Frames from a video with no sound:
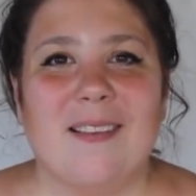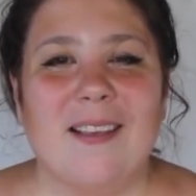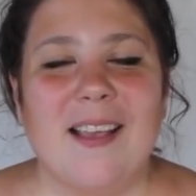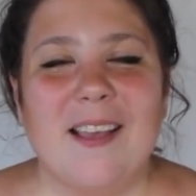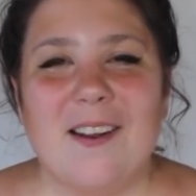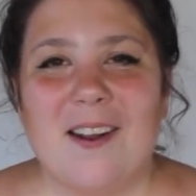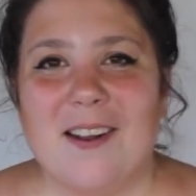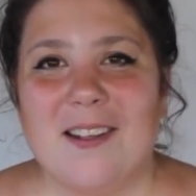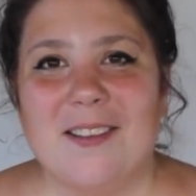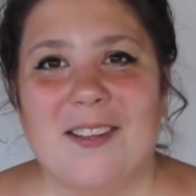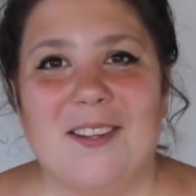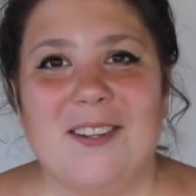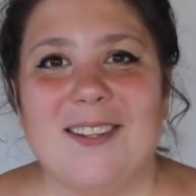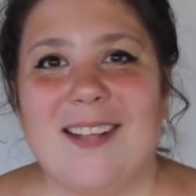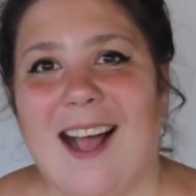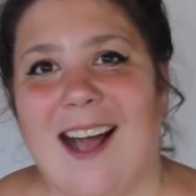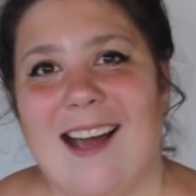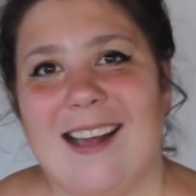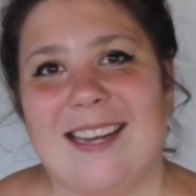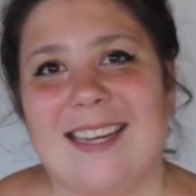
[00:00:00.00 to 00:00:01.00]
in our little
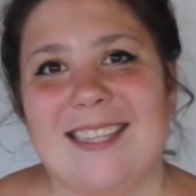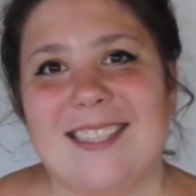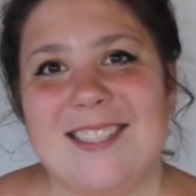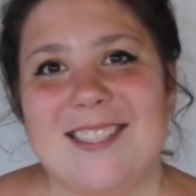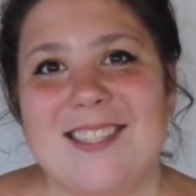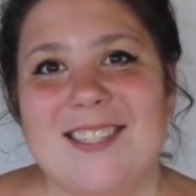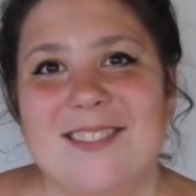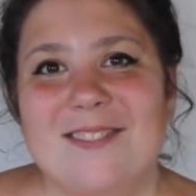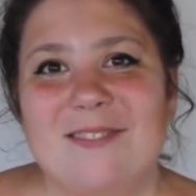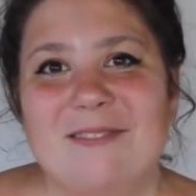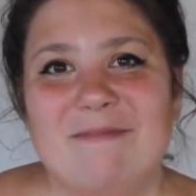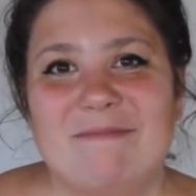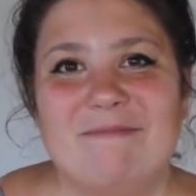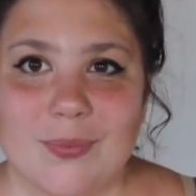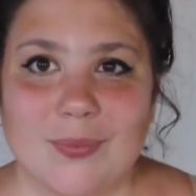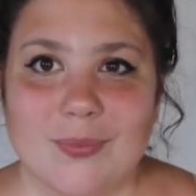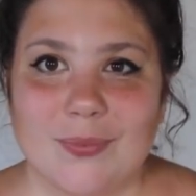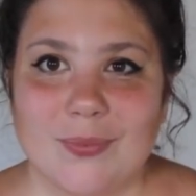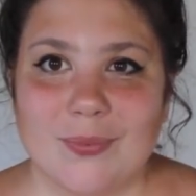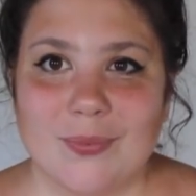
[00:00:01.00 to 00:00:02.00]
cottage.
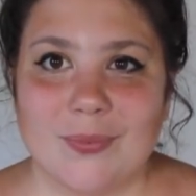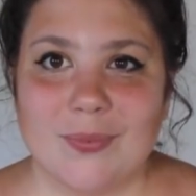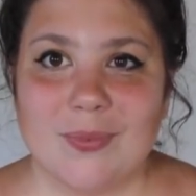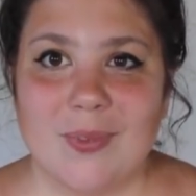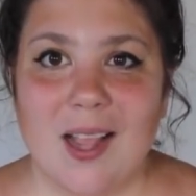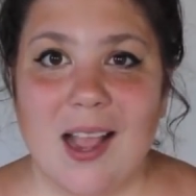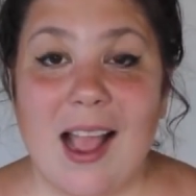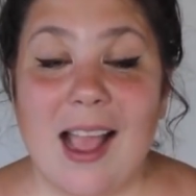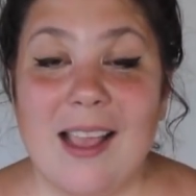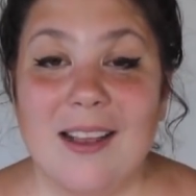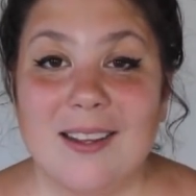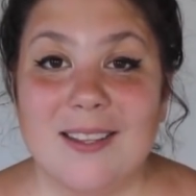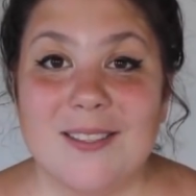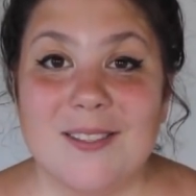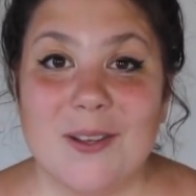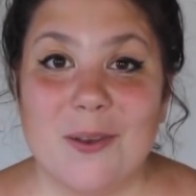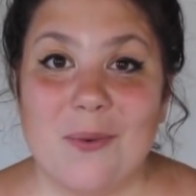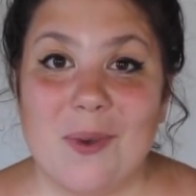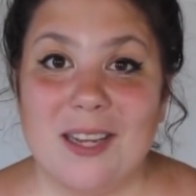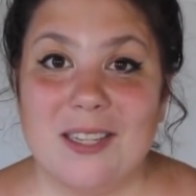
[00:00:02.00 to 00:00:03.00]
I
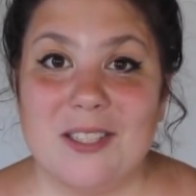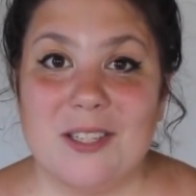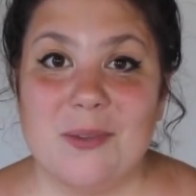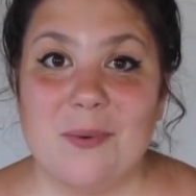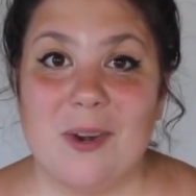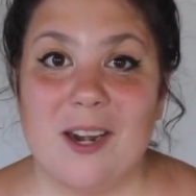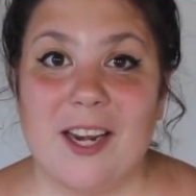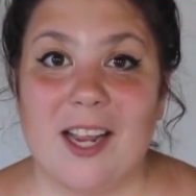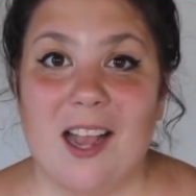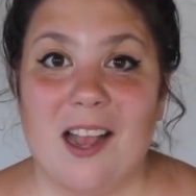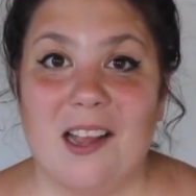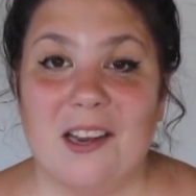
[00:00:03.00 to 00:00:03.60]
also want to work